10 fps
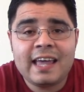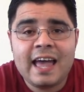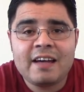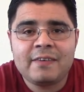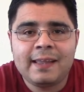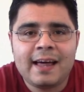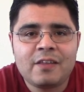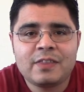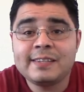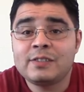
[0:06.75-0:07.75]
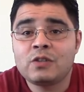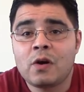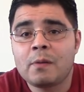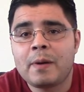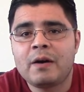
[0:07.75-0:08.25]
I have a lot of things to
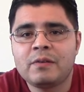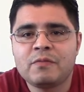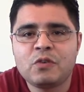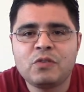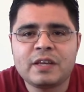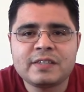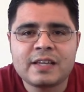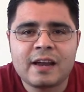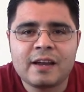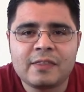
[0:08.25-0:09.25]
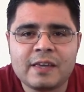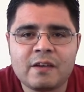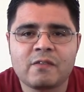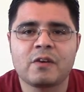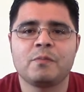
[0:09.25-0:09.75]
talk about, a few things that I think
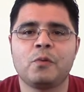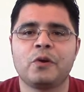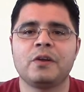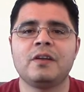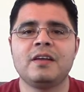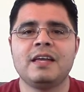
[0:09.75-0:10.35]
are very important,